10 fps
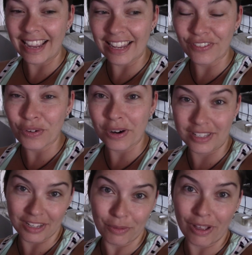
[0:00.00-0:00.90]
And of
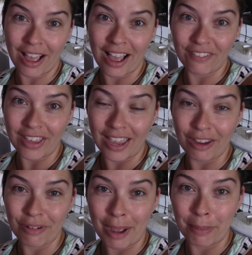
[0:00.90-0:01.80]
course, we'll have
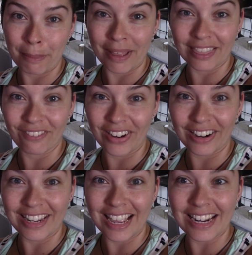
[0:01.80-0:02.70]
a wrap up at the
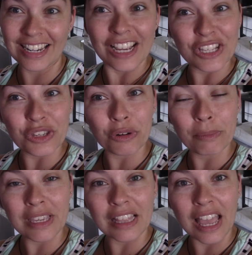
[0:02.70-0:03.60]
very end. So
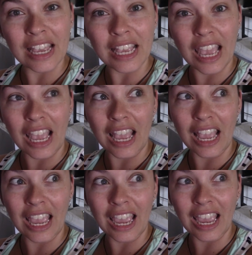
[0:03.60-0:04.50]
it'll be like
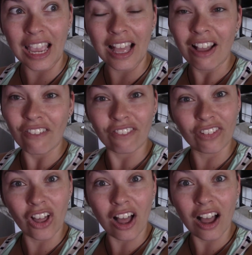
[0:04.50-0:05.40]
a
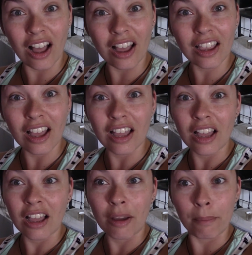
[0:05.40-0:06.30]
vlog,
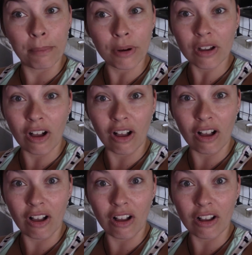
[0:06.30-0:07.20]
book
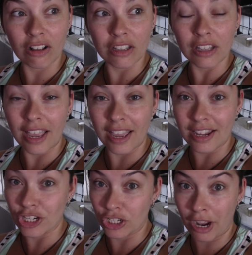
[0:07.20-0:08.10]
haul,
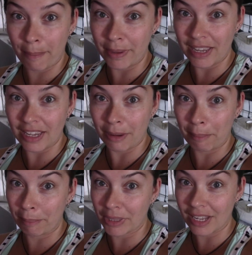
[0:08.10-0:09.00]
and
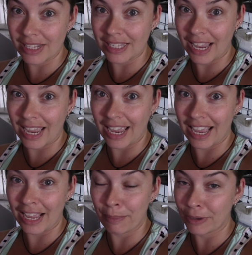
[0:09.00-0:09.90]
shopping, plus
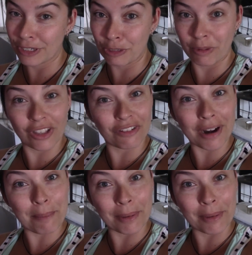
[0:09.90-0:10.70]
a booktubeathon